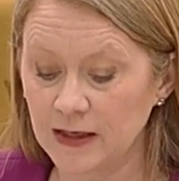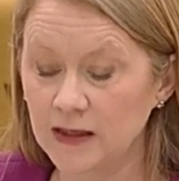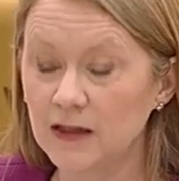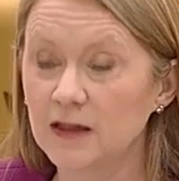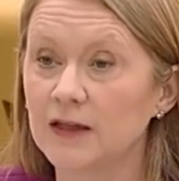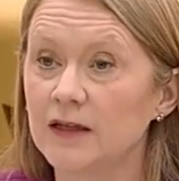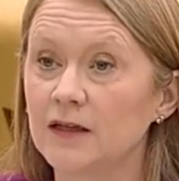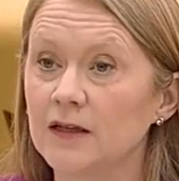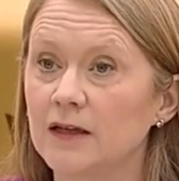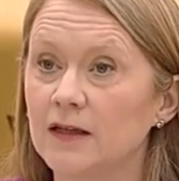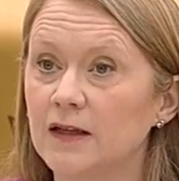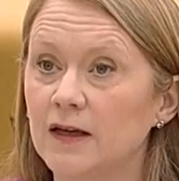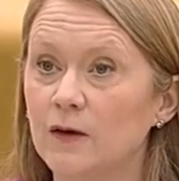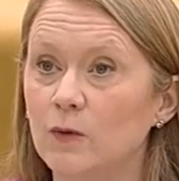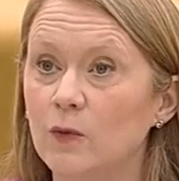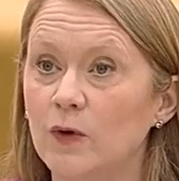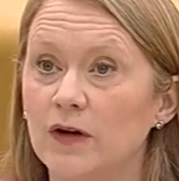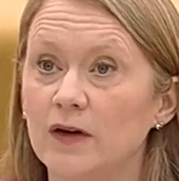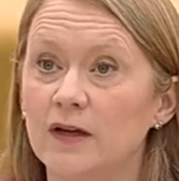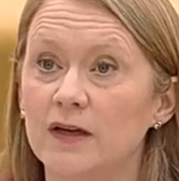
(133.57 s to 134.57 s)
Clearly
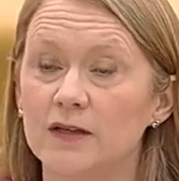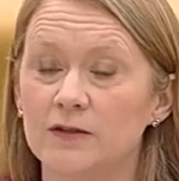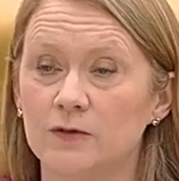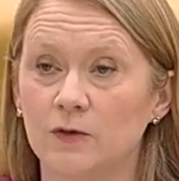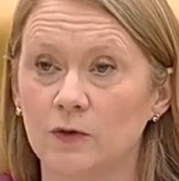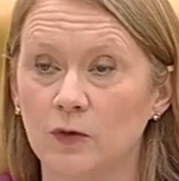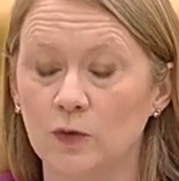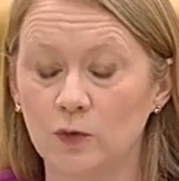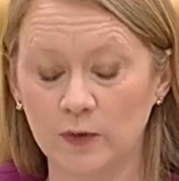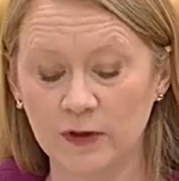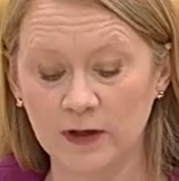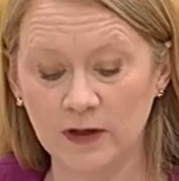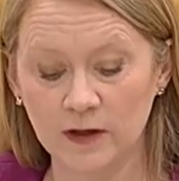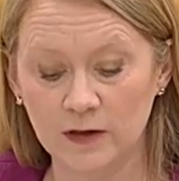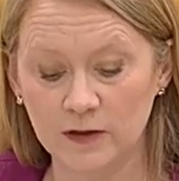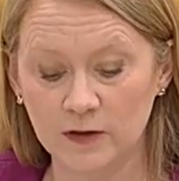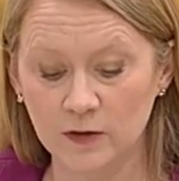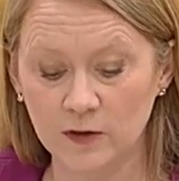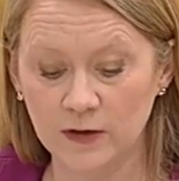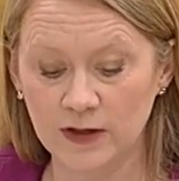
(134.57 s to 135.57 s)
that work is ongoing
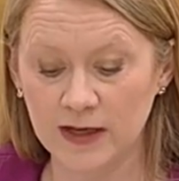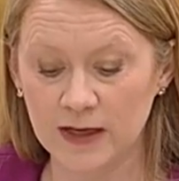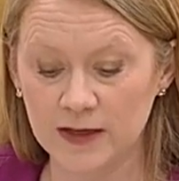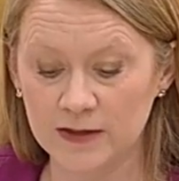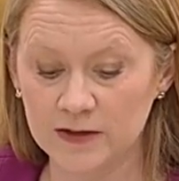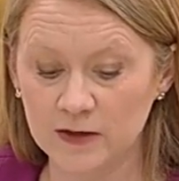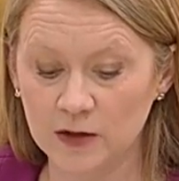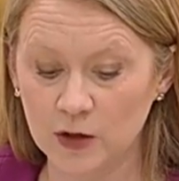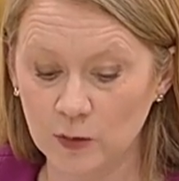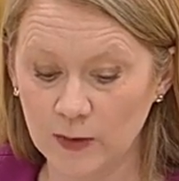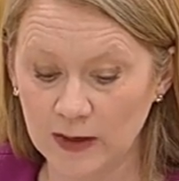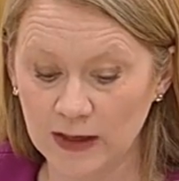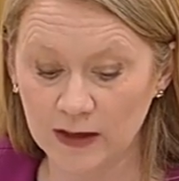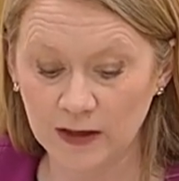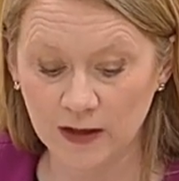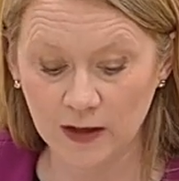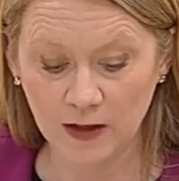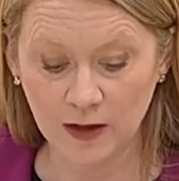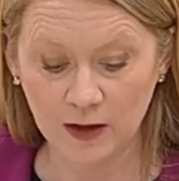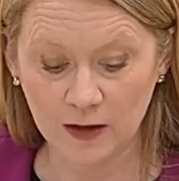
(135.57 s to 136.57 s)
through the
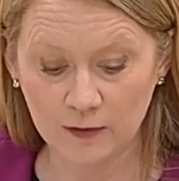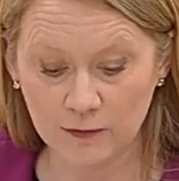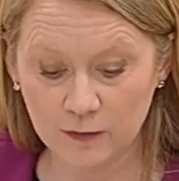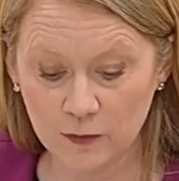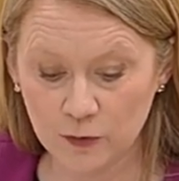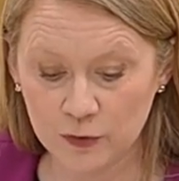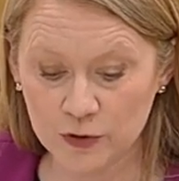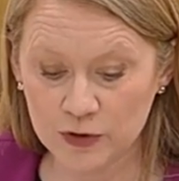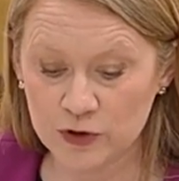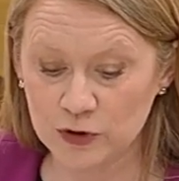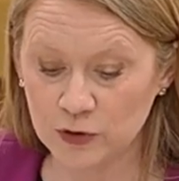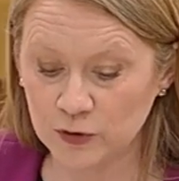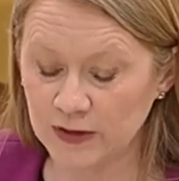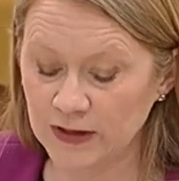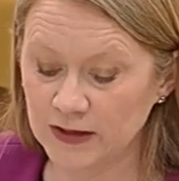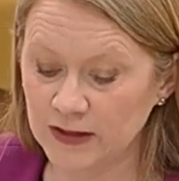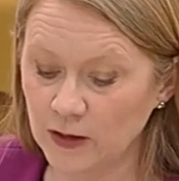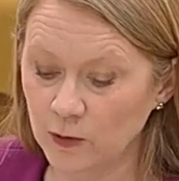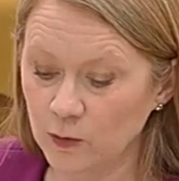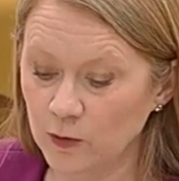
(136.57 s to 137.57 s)
SQA, and of course
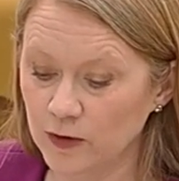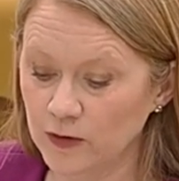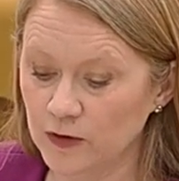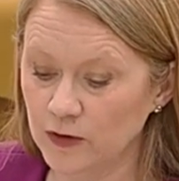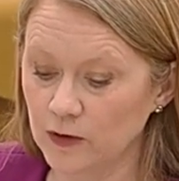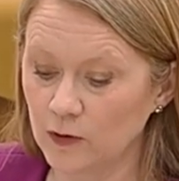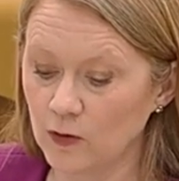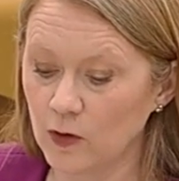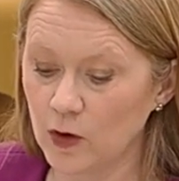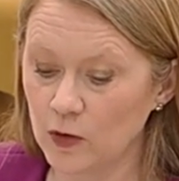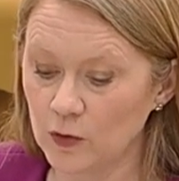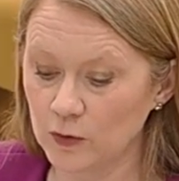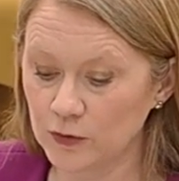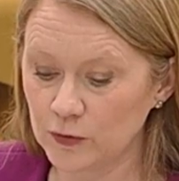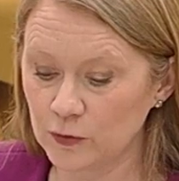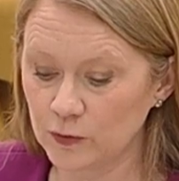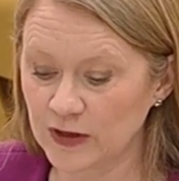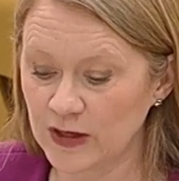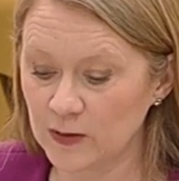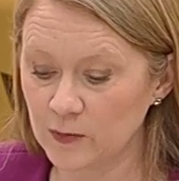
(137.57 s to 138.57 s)
during that work they'll
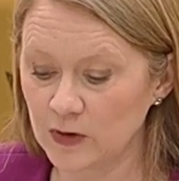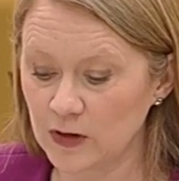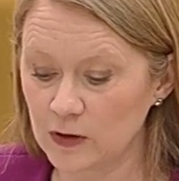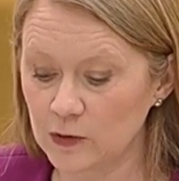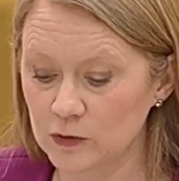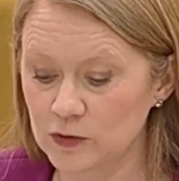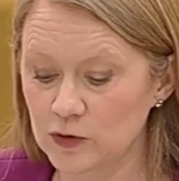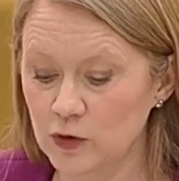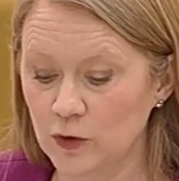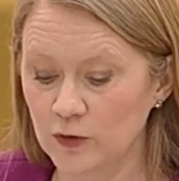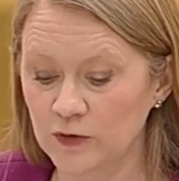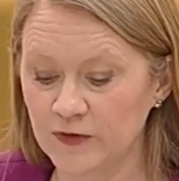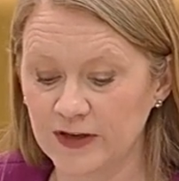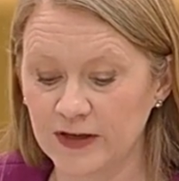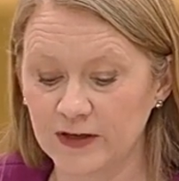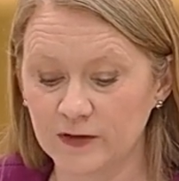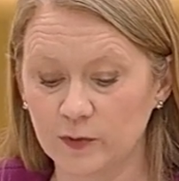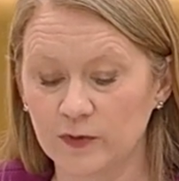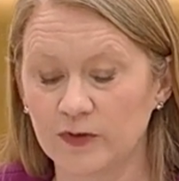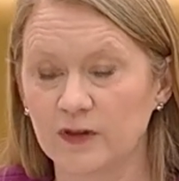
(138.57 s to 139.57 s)
also keep in close
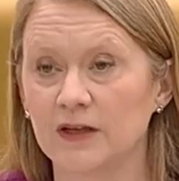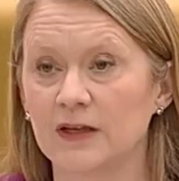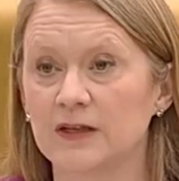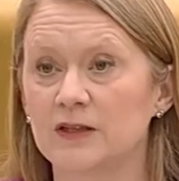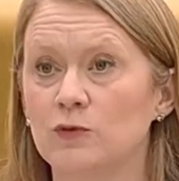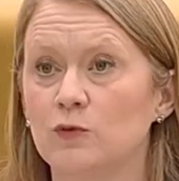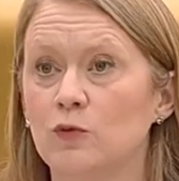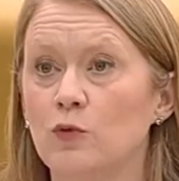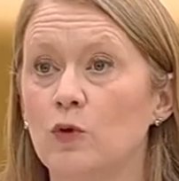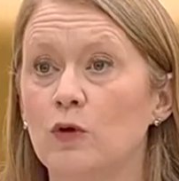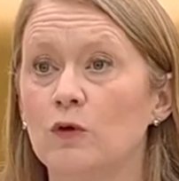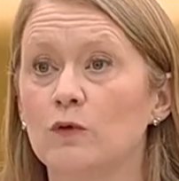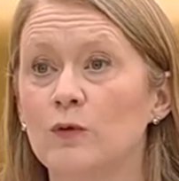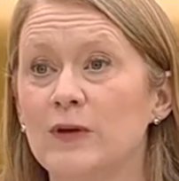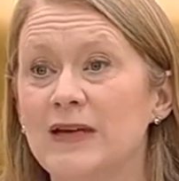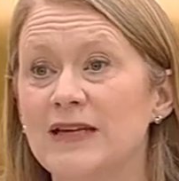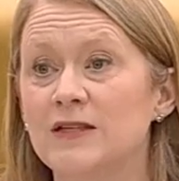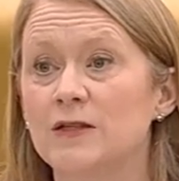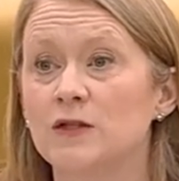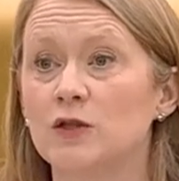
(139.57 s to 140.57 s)
contact with the National
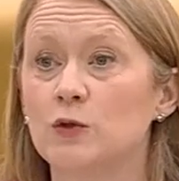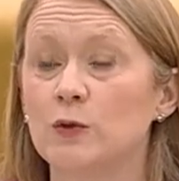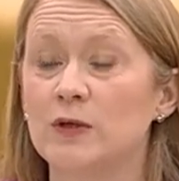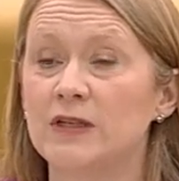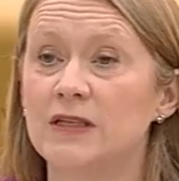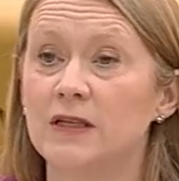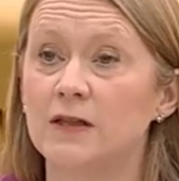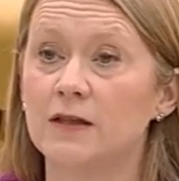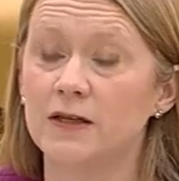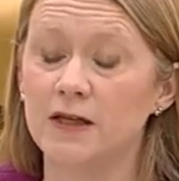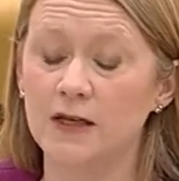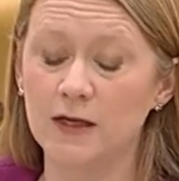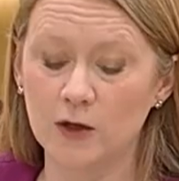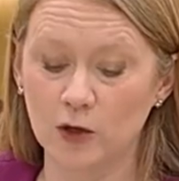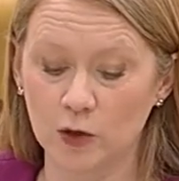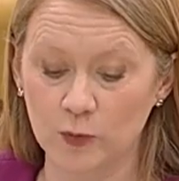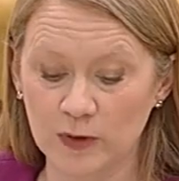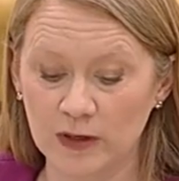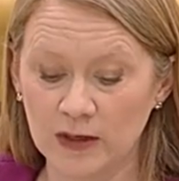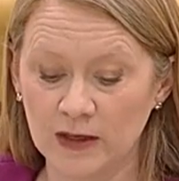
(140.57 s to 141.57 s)
Qualifications 23
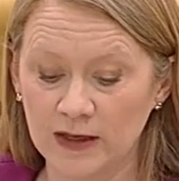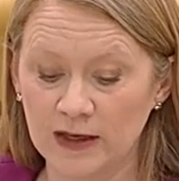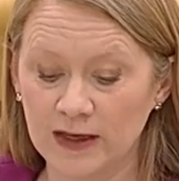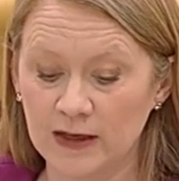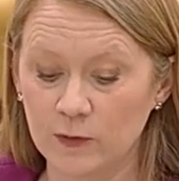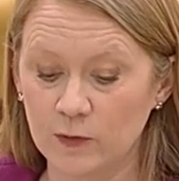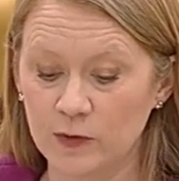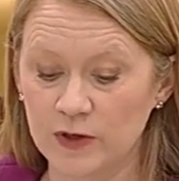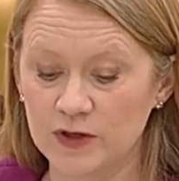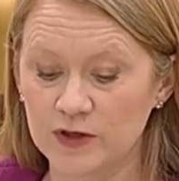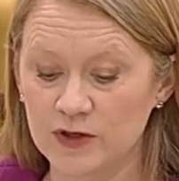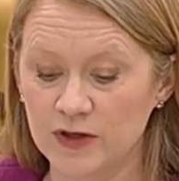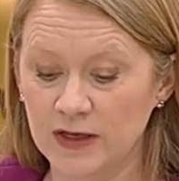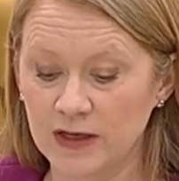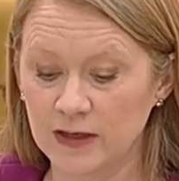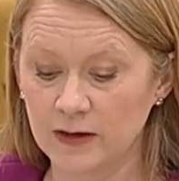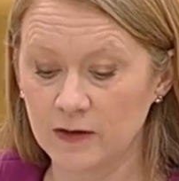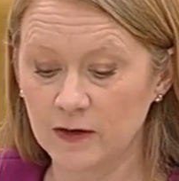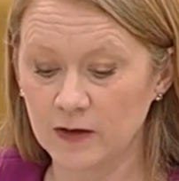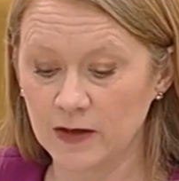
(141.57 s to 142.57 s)
group, which
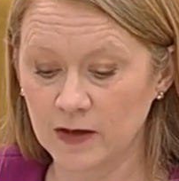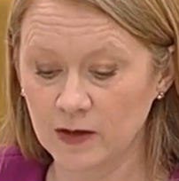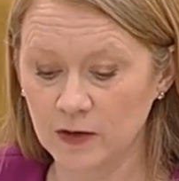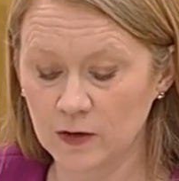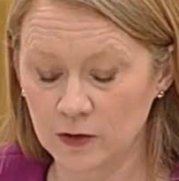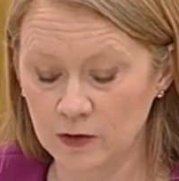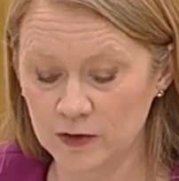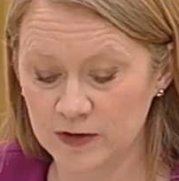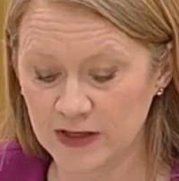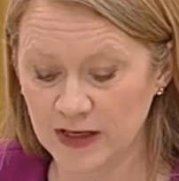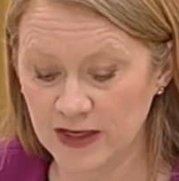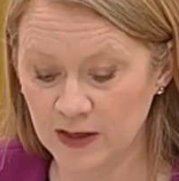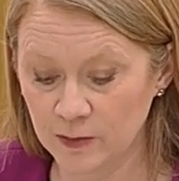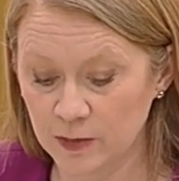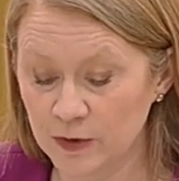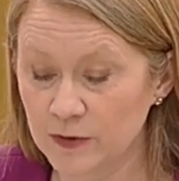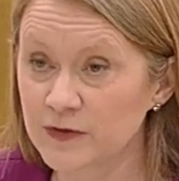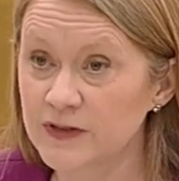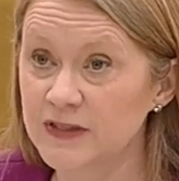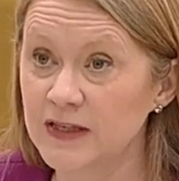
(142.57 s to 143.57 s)
includes a
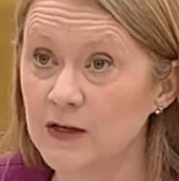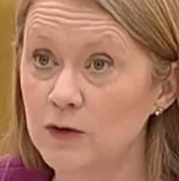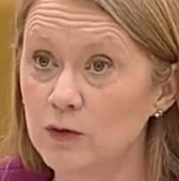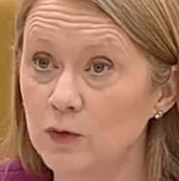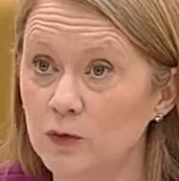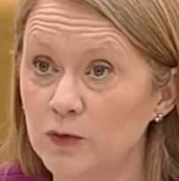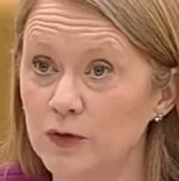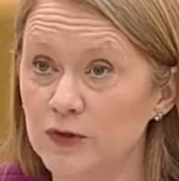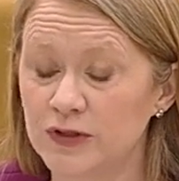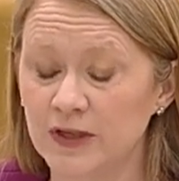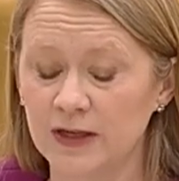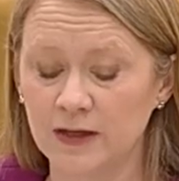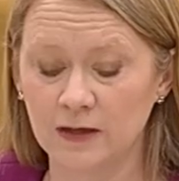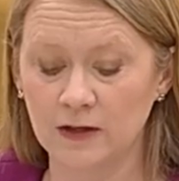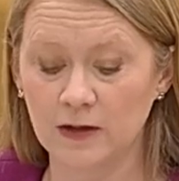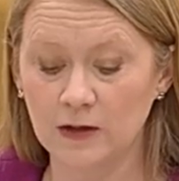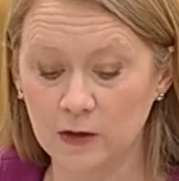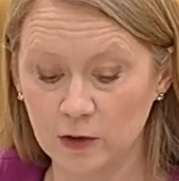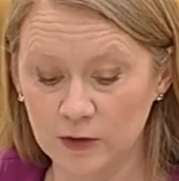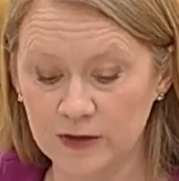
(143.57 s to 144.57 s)
number of stakeholders,
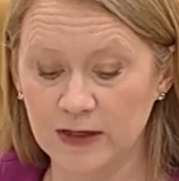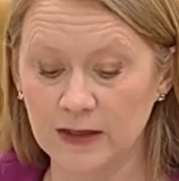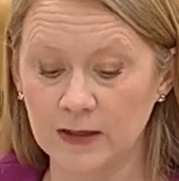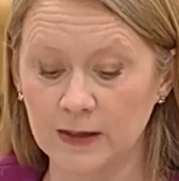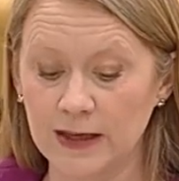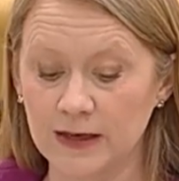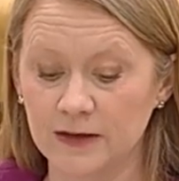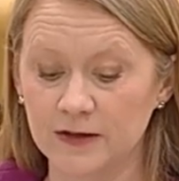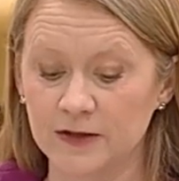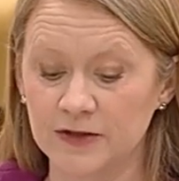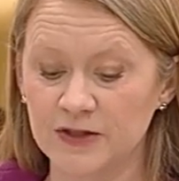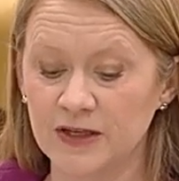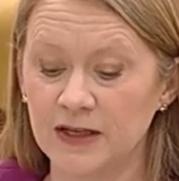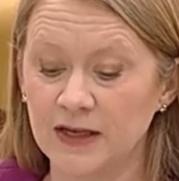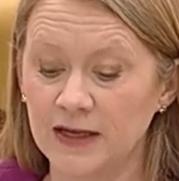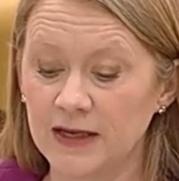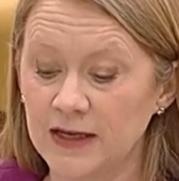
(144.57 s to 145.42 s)
including learners,